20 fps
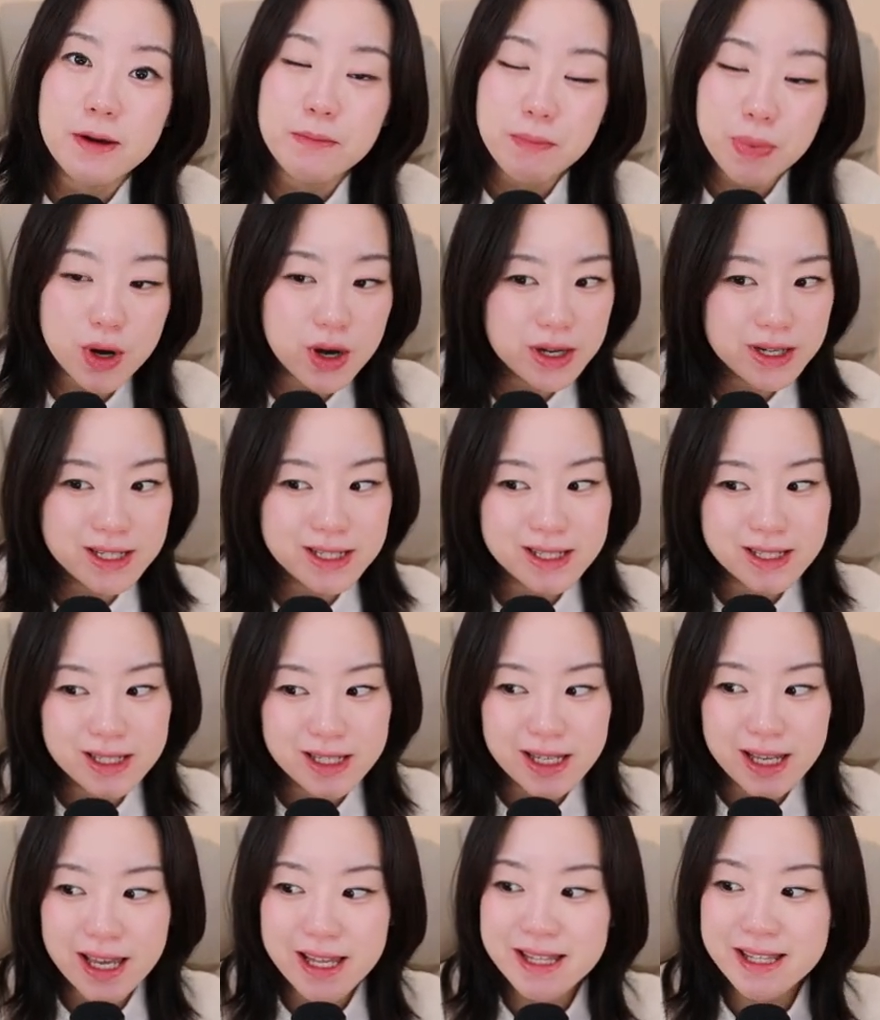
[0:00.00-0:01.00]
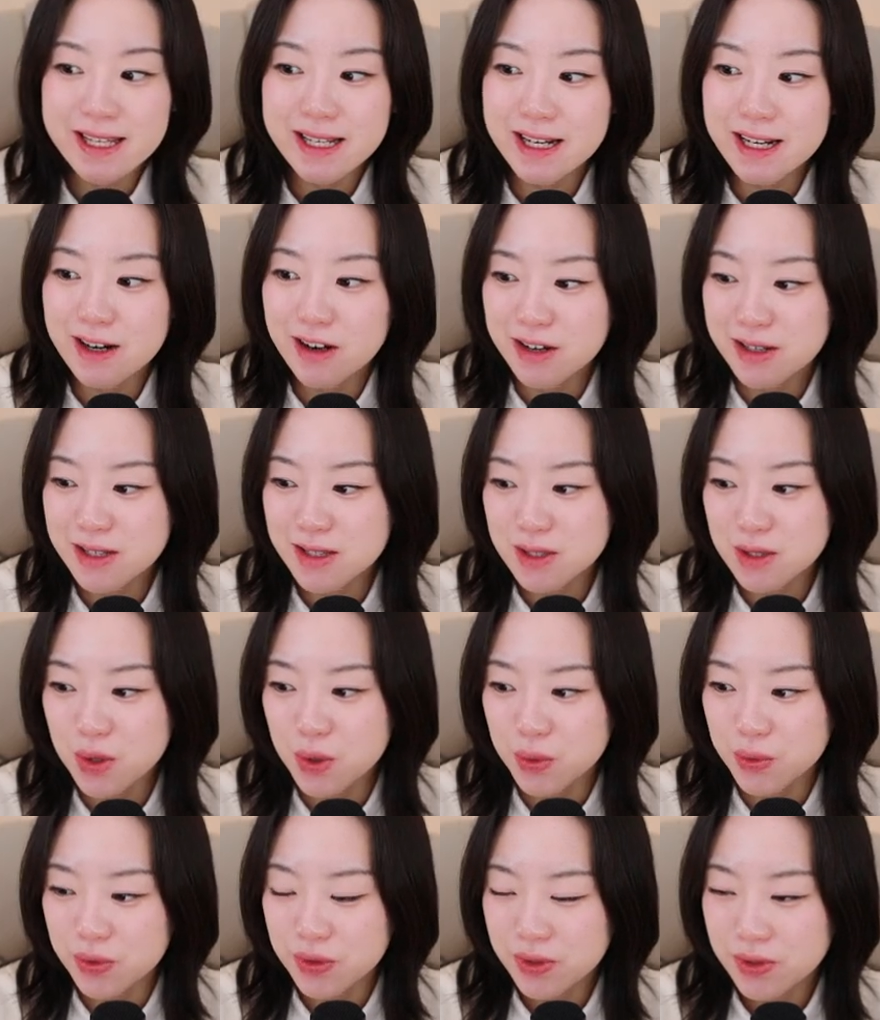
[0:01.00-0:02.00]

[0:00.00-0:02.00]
but it did it on its own.